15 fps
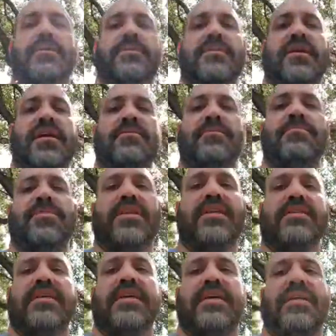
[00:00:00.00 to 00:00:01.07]
Time and
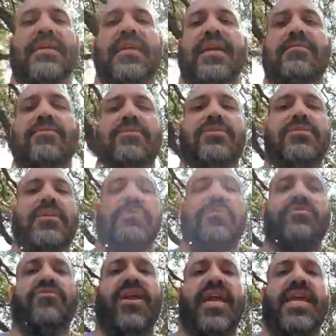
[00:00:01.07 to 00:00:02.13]
place, I got a camera too. How
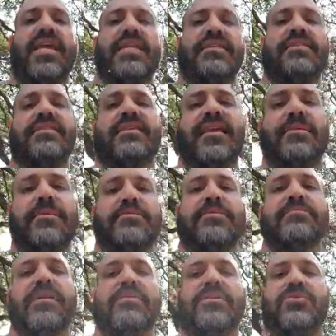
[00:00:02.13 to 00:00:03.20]
will rain? Says Comic
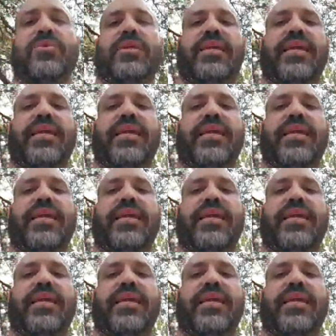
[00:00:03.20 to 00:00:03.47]
Book about the sweet